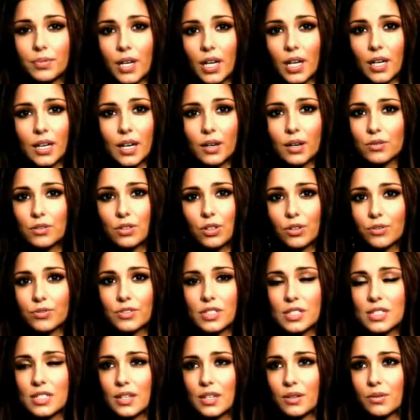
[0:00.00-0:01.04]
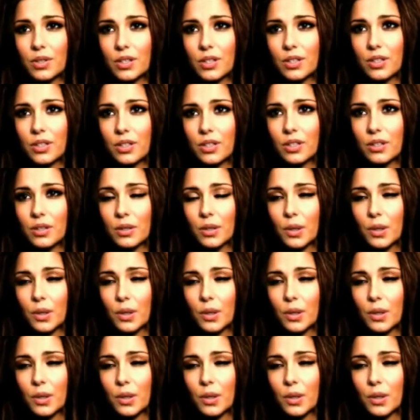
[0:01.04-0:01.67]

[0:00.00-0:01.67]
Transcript: and I would love to sing with her.